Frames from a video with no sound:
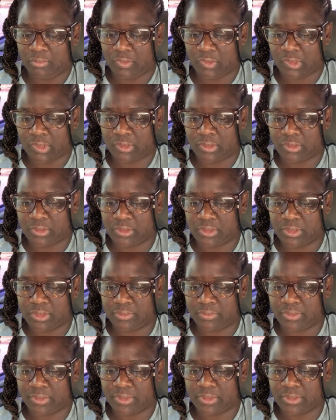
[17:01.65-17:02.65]
Trying to see
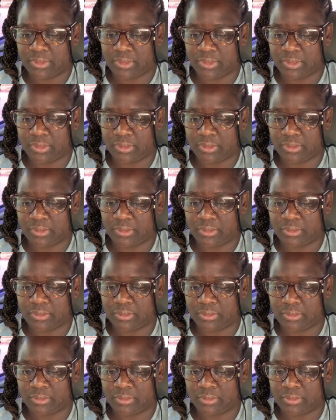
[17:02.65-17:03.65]
what it
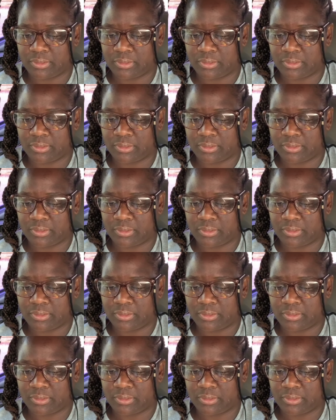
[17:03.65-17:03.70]
says.